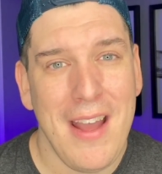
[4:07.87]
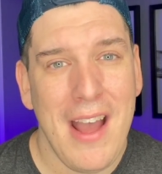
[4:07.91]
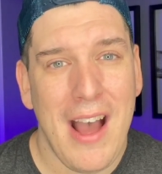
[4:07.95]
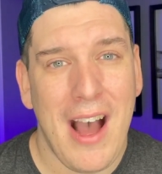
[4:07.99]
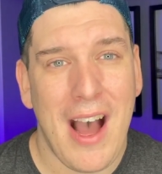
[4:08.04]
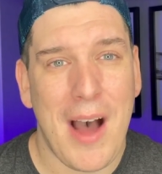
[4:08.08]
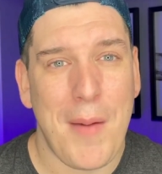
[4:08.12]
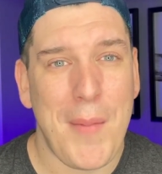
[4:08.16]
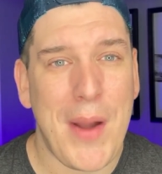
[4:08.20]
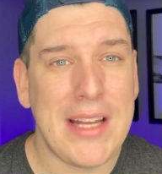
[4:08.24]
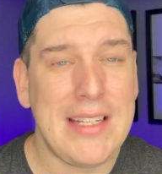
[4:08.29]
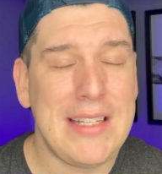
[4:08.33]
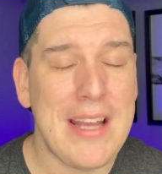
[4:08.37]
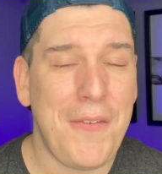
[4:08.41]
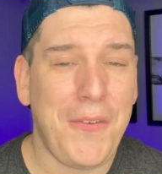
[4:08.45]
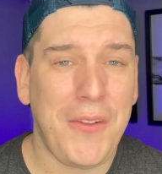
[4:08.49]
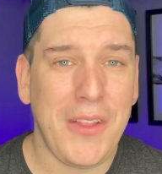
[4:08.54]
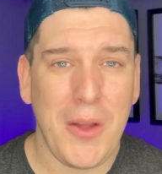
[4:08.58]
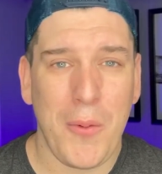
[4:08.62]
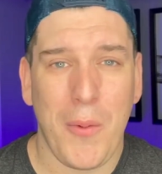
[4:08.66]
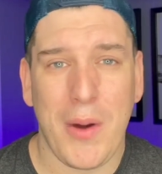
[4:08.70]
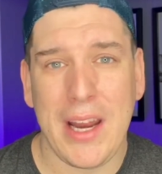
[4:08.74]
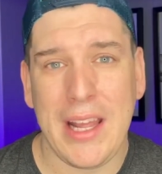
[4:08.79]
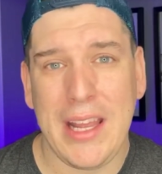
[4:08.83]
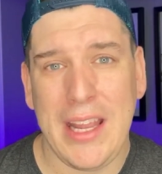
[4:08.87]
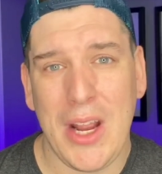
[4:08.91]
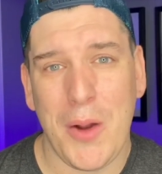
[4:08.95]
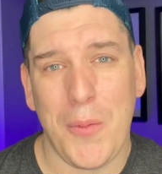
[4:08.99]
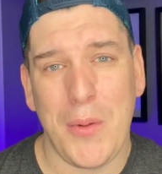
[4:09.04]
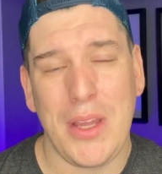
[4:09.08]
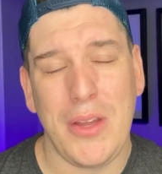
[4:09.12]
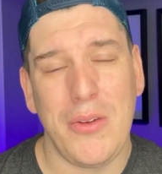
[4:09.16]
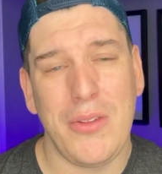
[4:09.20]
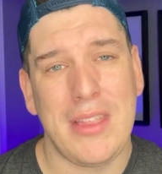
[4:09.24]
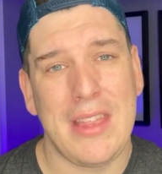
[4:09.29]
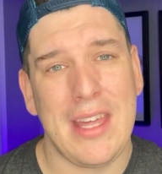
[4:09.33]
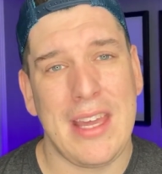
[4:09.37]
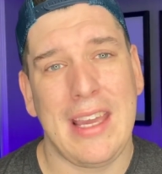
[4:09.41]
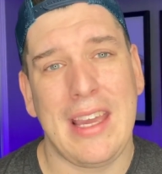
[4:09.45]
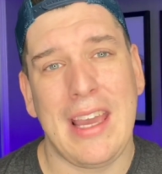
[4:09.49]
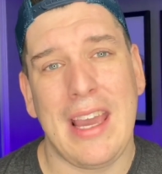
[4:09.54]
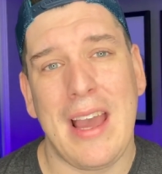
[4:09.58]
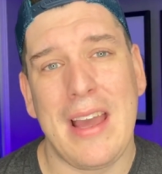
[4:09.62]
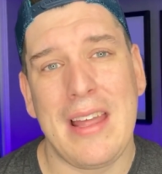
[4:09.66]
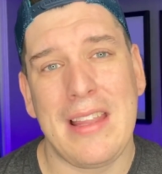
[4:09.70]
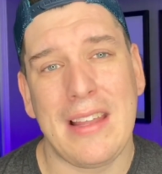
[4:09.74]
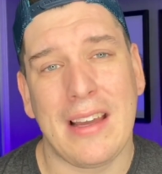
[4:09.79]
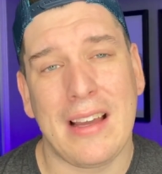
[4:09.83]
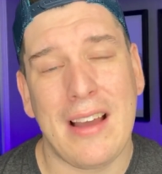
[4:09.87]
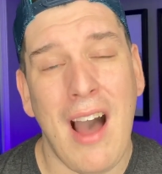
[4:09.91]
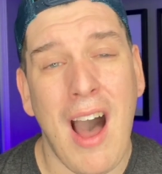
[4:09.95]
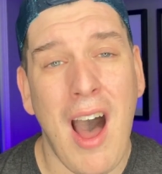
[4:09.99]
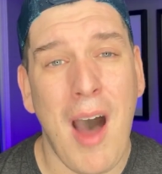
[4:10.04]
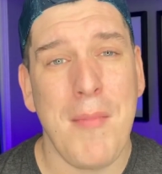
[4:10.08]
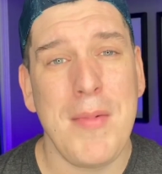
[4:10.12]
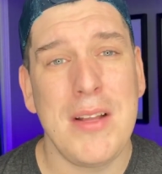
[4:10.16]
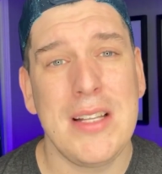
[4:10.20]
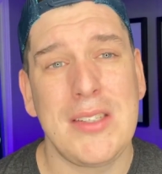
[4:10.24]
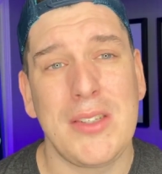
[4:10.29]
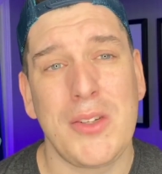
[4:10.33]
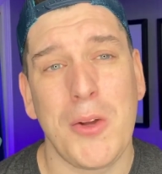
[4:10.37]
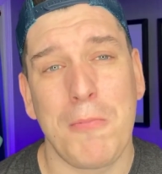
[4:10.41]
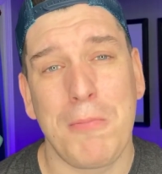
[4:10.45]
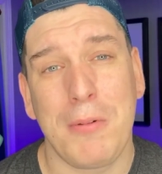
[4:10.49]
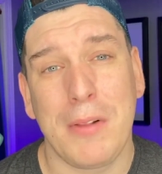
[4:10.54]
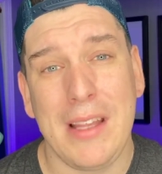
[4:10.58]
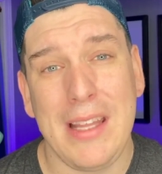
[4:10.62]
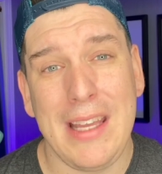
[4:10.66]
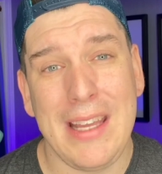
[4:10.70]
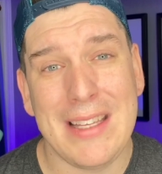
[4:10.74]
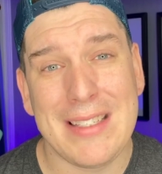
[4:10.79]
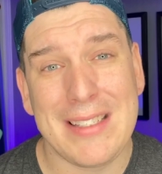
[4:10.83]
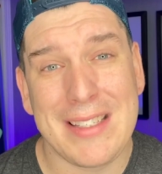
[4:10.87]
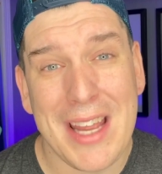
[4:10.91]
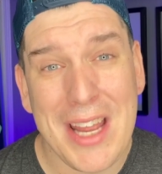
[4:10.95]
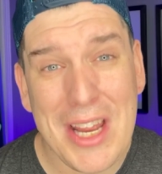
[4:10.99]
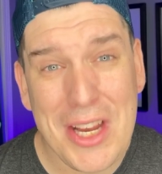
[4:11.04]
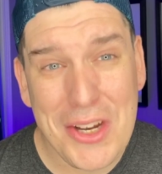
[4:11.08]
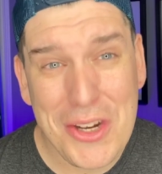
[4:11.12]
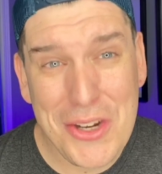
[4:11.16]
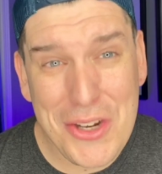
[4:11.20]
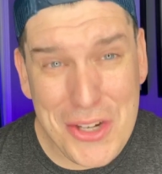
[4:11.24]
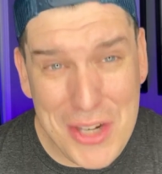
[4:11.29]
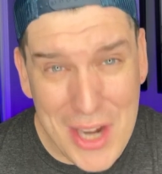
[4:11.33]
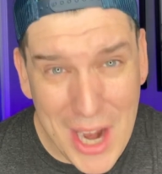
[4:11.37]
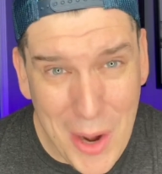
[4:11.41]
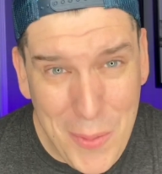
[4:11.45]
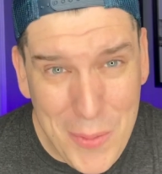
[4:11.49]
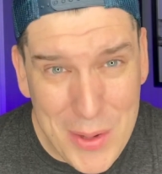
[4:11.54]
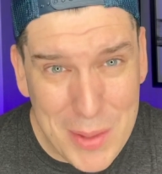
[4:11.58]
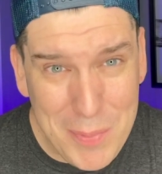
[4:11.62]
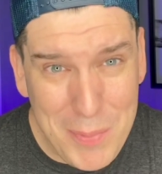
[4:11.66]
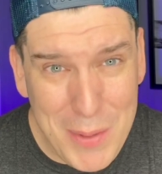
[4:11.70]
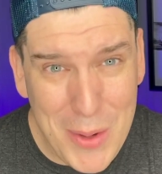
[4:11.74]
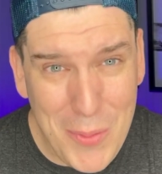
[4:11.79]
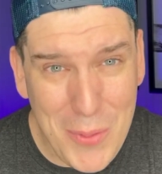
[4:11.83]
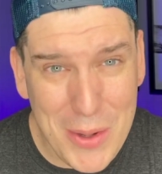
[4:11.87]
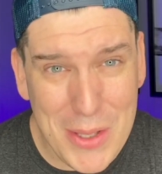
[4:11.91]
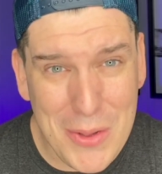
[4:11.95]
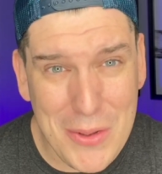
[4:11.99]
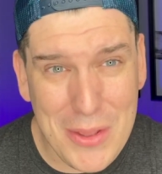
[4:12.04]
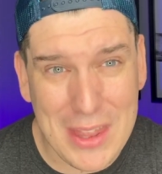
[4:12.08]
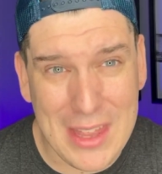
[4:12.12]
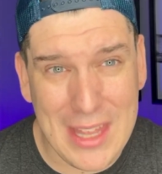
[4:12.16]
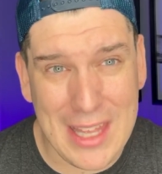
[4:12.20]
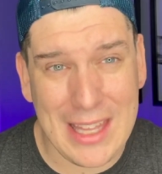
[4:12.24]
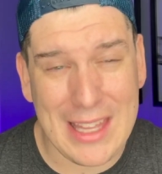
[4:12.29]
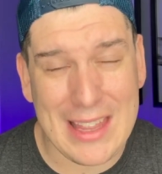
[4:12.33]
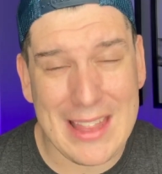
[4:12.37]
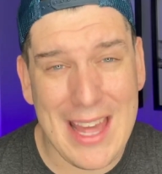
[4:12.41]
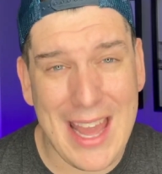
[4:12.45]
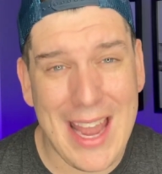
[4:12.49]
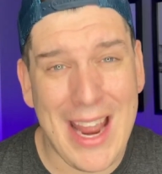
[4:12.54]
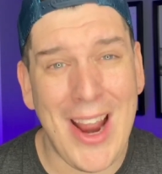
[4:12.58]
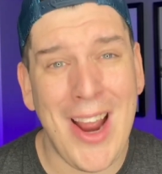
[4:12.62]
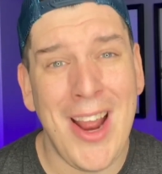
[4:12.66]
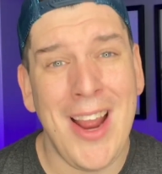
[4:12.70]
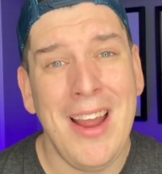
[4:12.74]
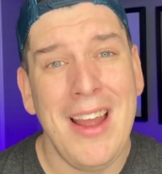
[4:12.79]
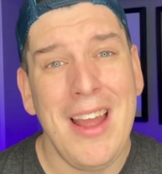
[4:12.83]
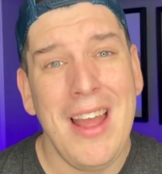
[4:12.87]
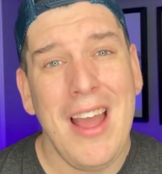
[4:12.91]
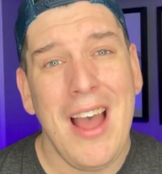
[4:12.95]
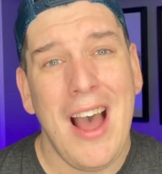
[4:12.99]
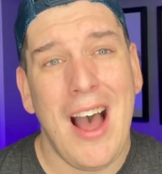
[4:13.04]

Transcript: I definitely want to hear what you think in the comments, so please share with me what you think there.